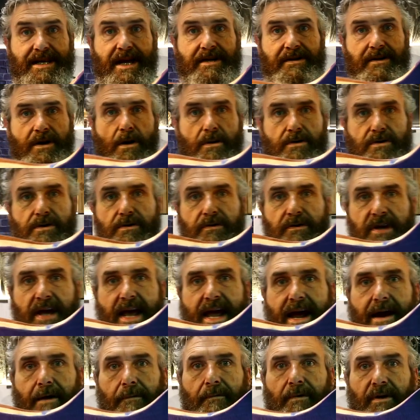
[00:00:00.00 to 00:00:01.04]
I know you
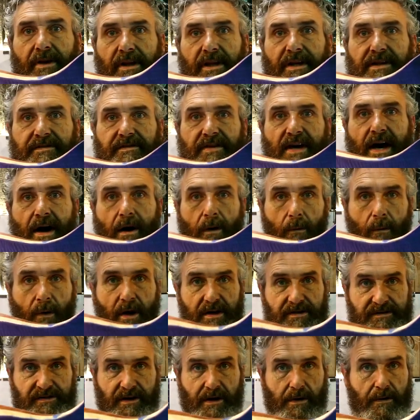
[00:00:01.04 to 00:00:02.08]
can't really tell
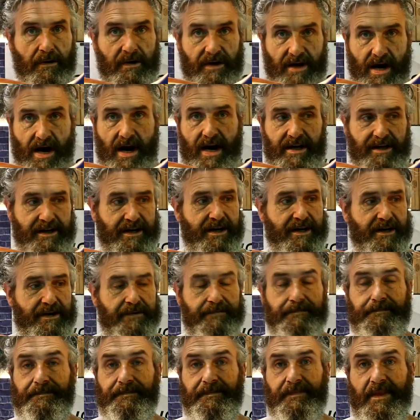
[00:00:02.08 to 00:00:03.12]
what's going on here.
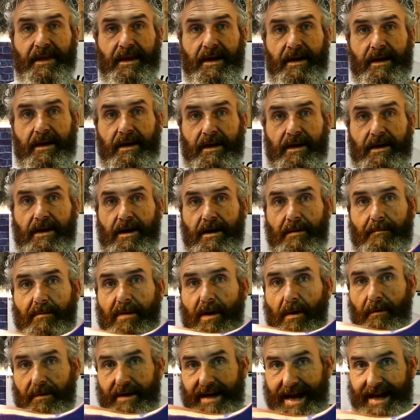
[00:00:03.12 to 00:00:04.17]

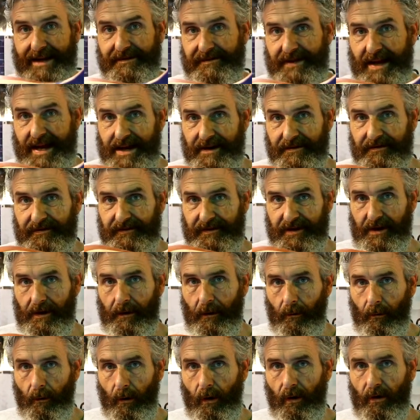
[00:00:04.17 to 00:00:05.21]
But when I take
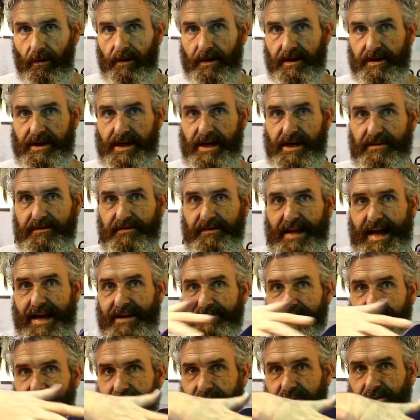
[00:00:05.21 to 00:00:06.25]
steel wool to this,
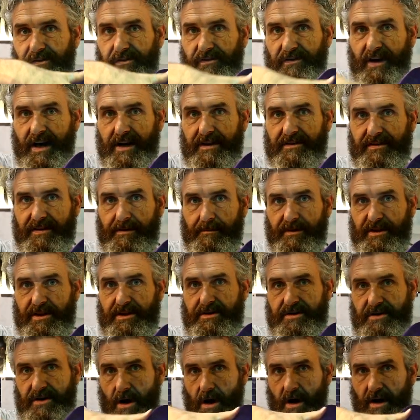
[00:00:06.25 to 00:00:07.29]
that's going to suck some of the
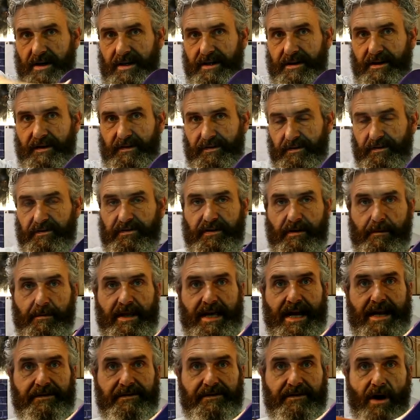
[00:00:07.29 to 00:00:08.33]
chalkiness and some of
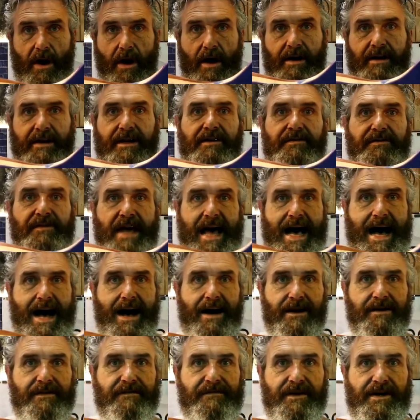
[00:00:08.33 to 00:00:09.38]
that darkness
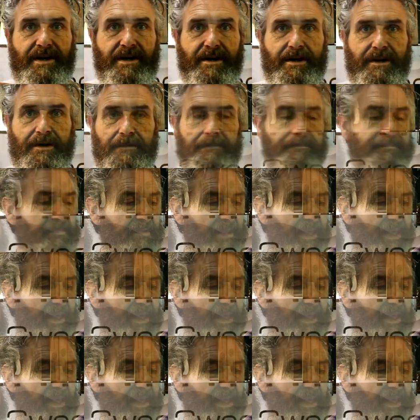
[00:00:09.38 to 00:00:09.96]
out of here.